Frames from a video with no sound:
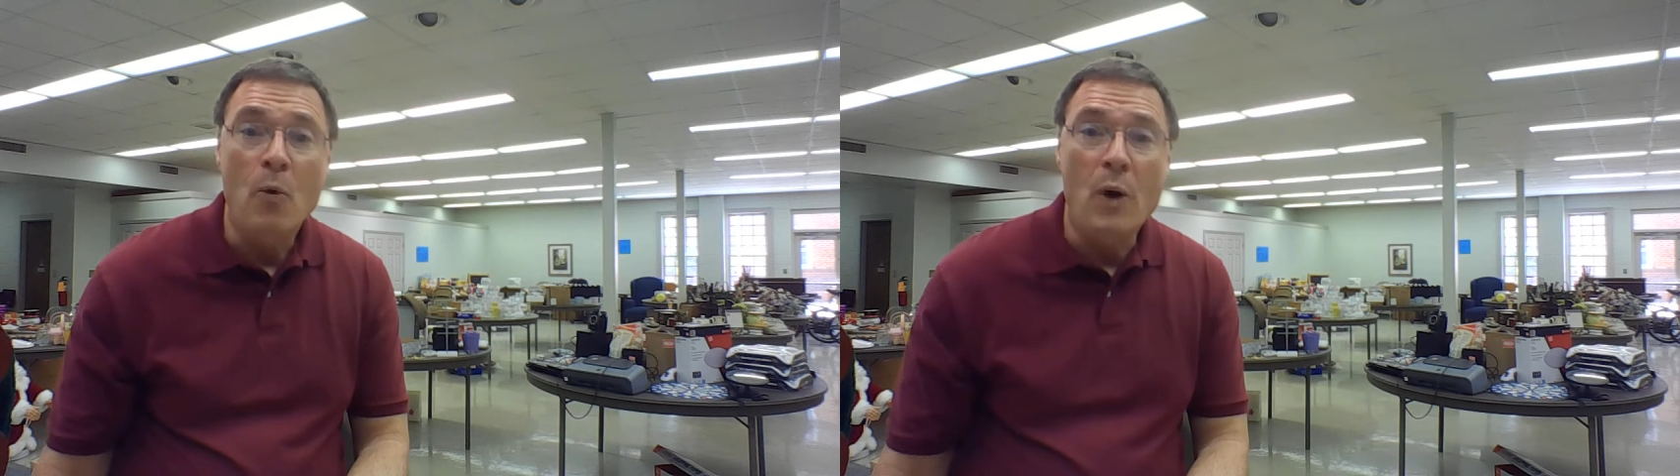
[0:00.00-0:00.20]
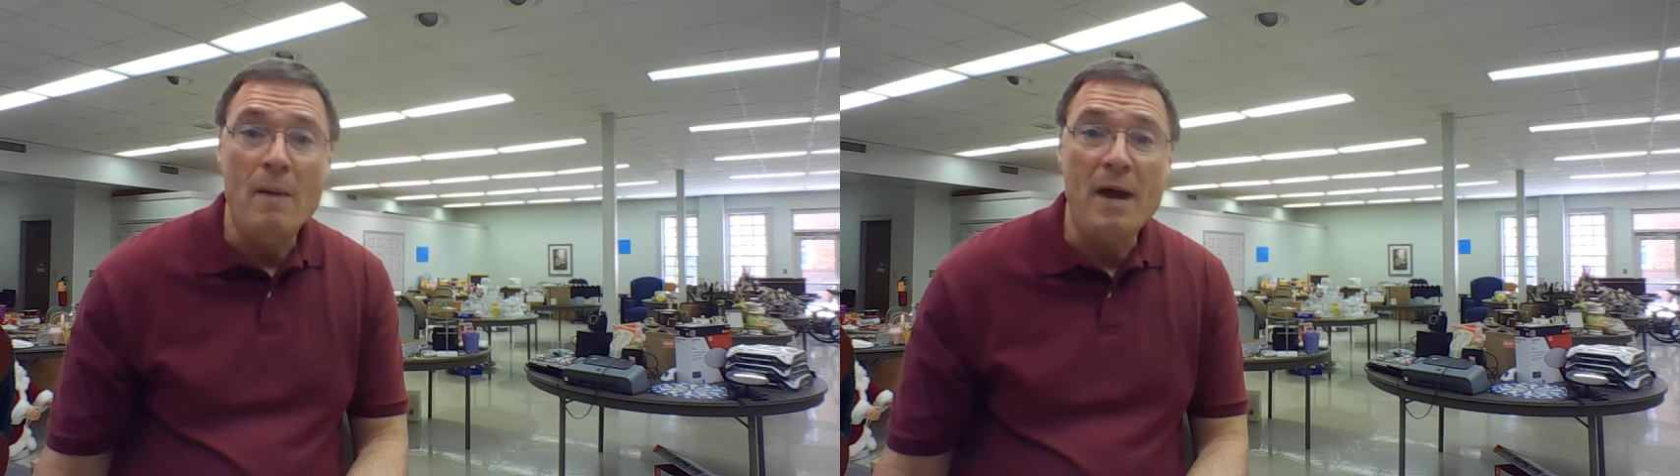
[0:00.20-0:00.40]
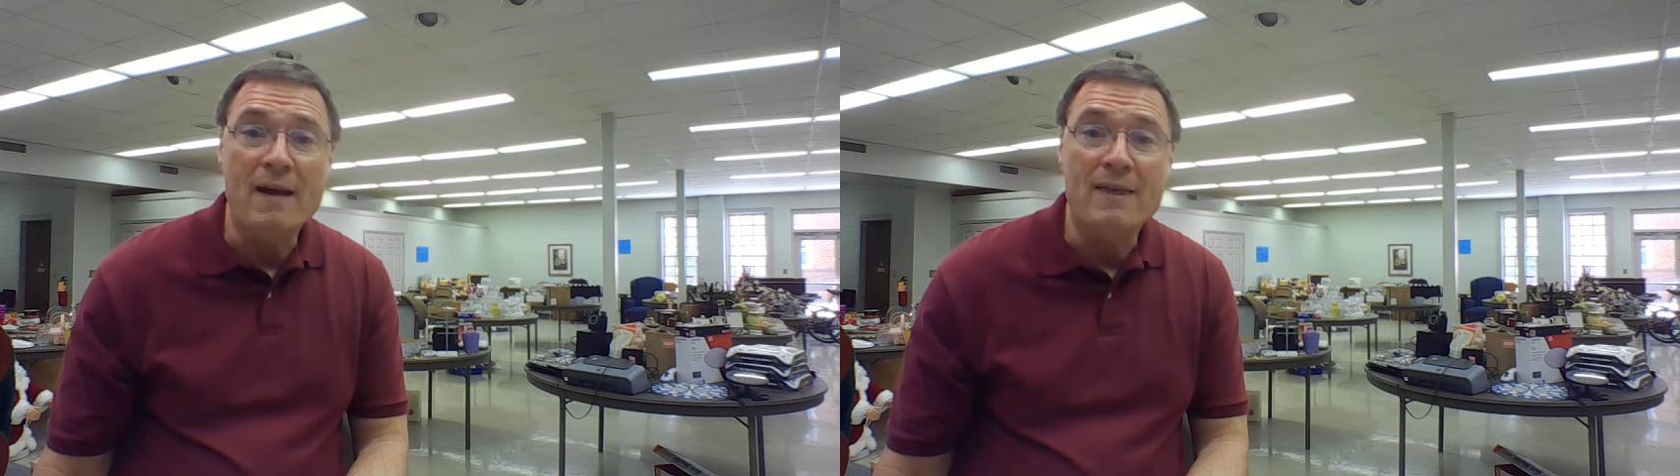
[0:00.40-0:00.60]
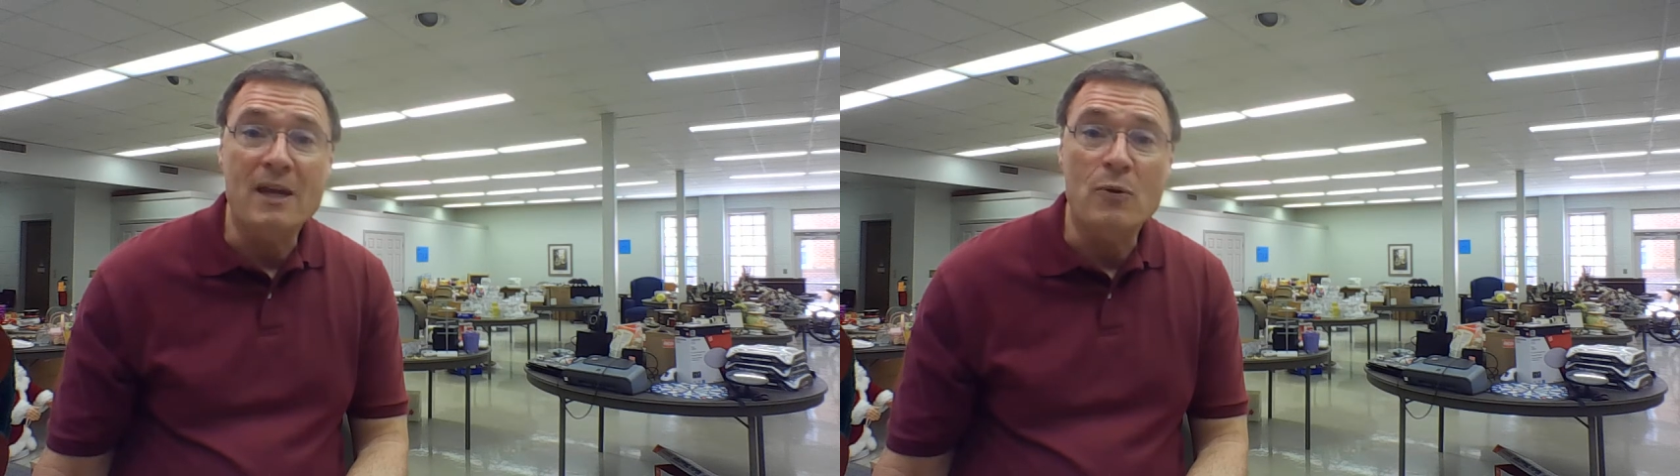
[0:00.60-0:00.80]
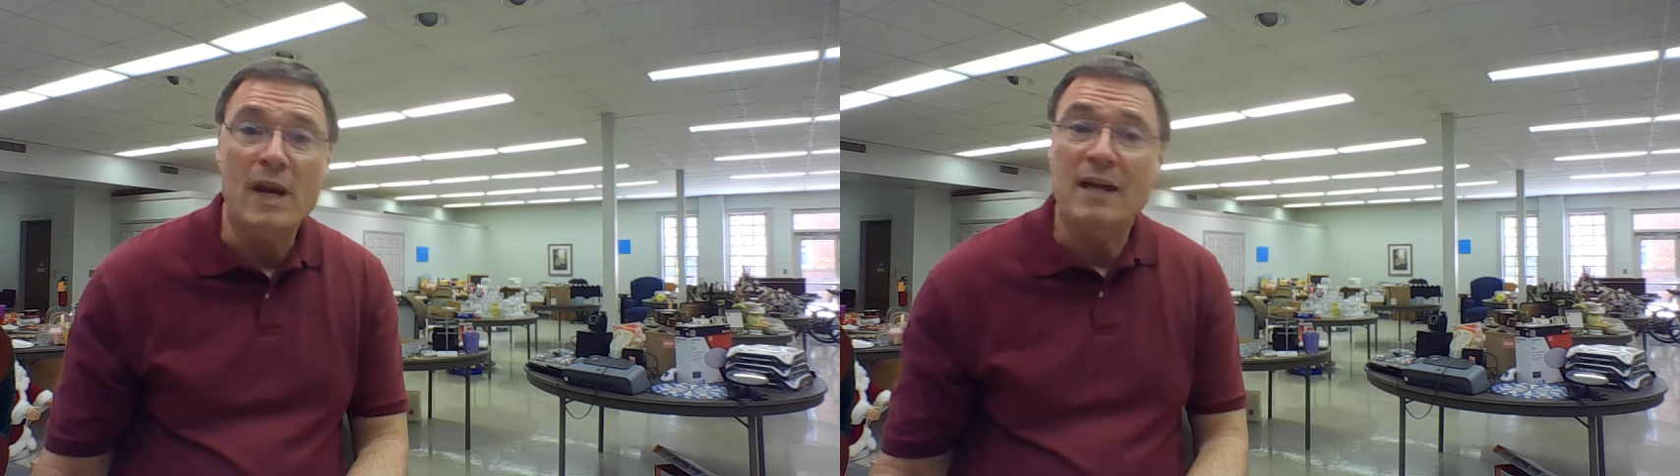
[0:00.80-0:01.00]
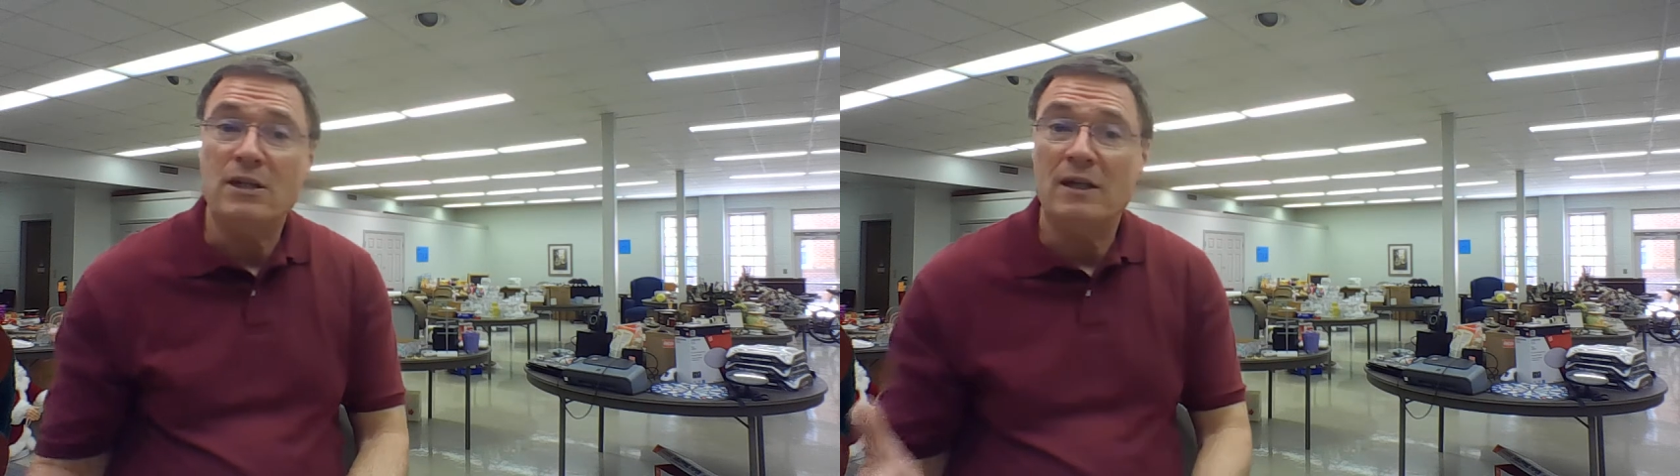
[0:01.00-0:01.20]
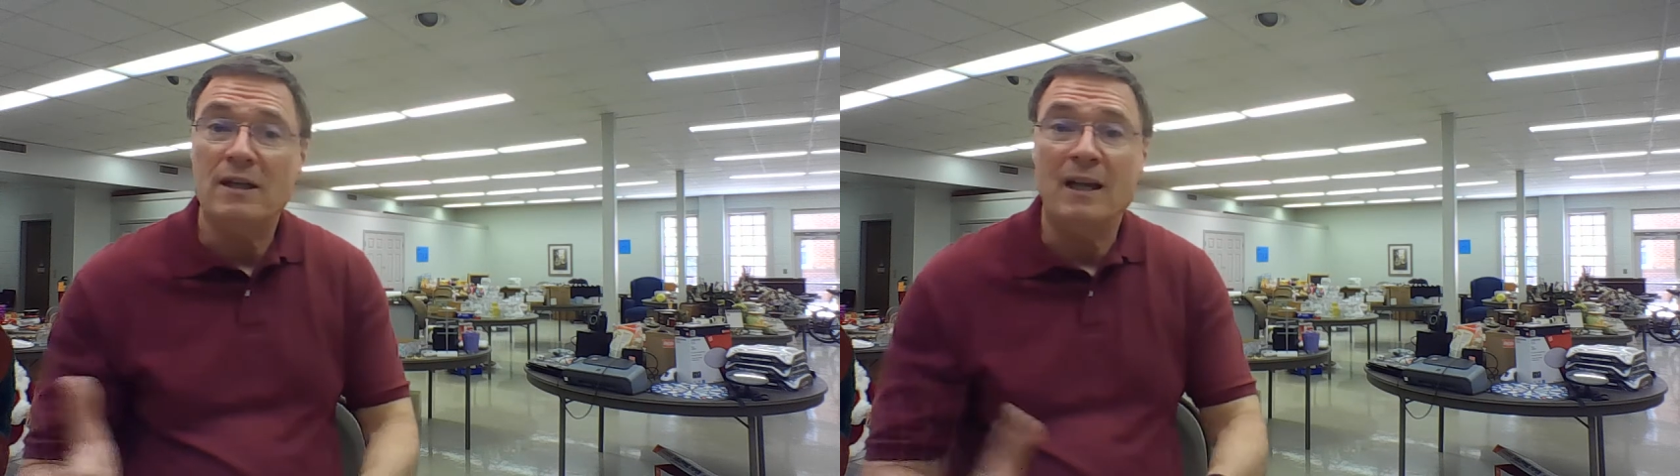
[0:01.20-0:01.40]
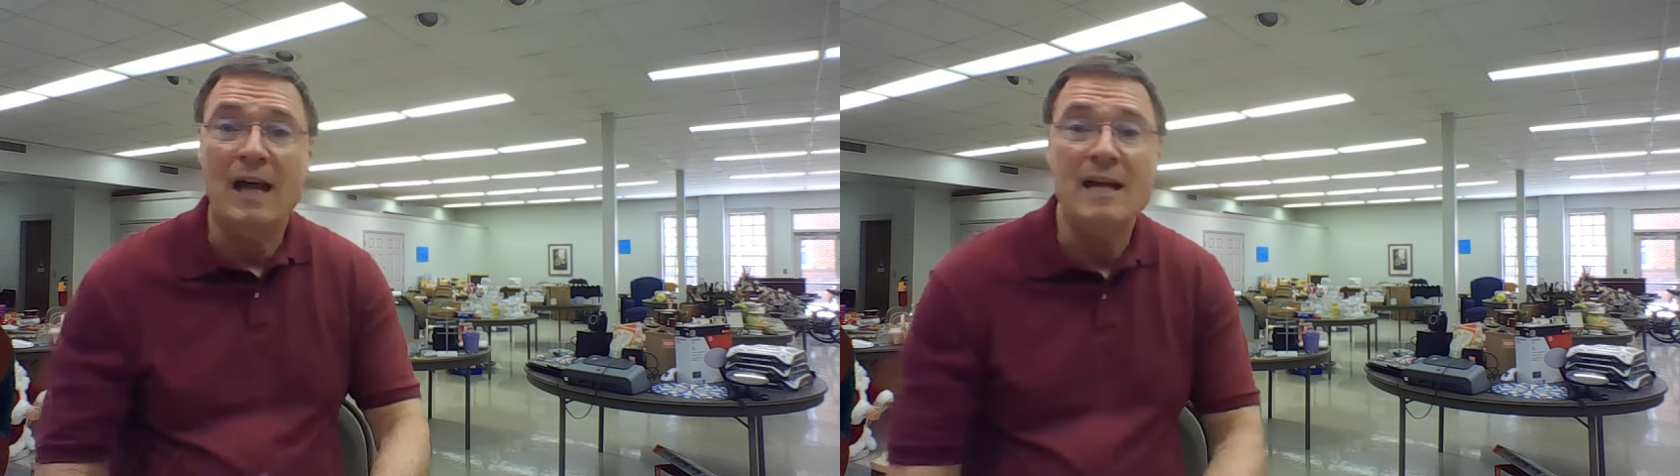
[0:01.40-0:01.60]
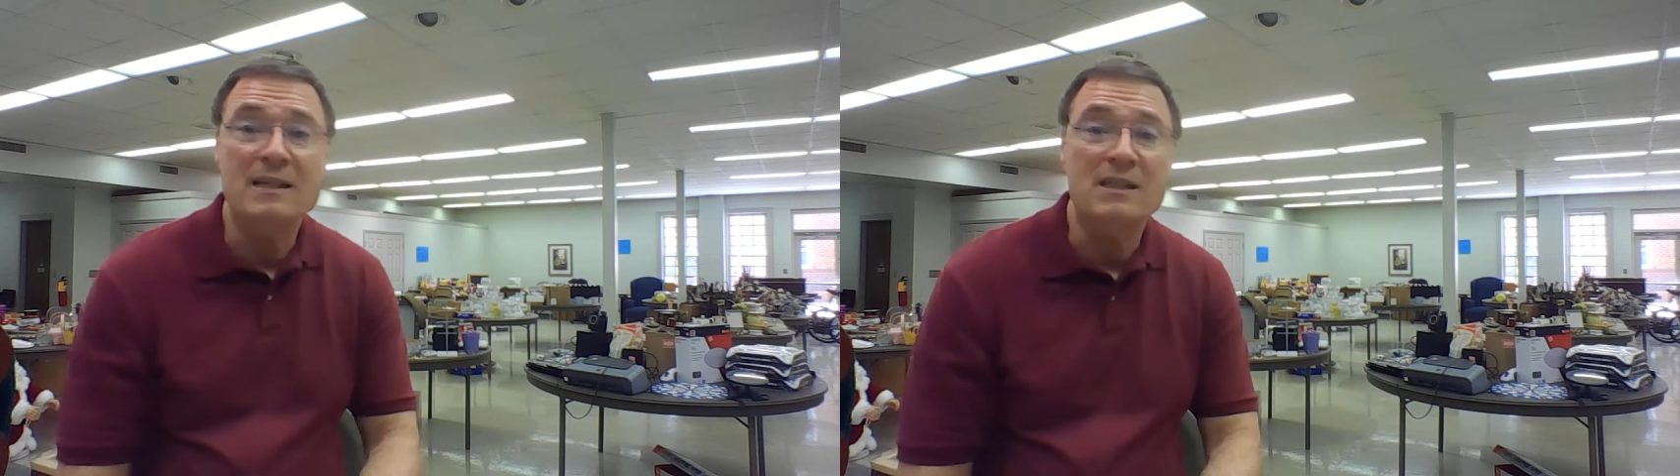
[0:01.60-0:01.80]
Way back then when I took the class